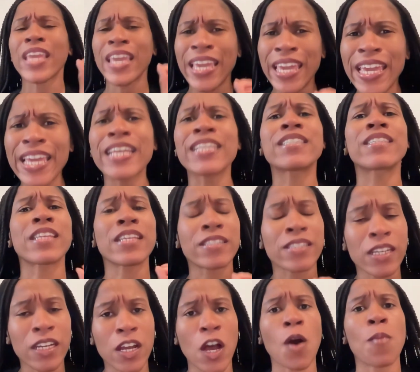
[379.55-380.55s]
is this a
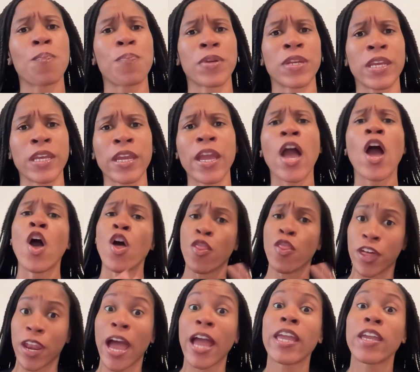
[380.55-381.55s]
company that
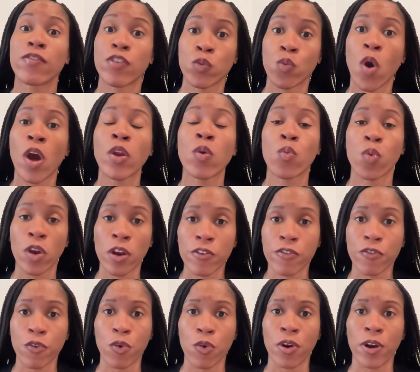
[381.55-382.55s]
I even want to work
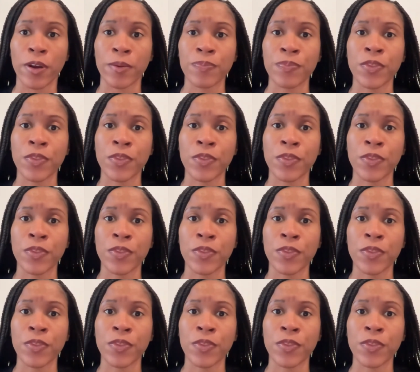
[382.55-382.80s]
for?